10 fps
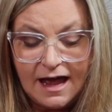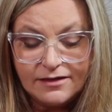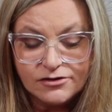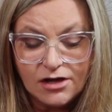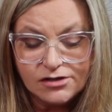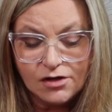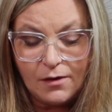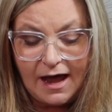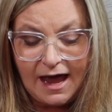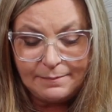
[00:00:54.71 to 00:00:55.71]
And there's also
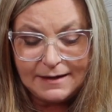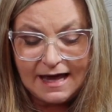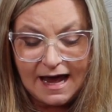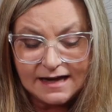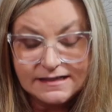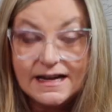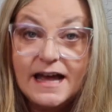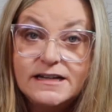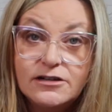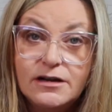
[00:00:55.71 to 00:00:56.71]
a Happy Cat
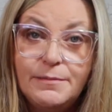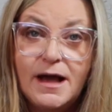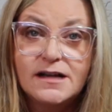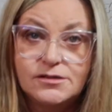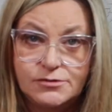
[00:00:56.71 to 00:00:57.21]
dietary box,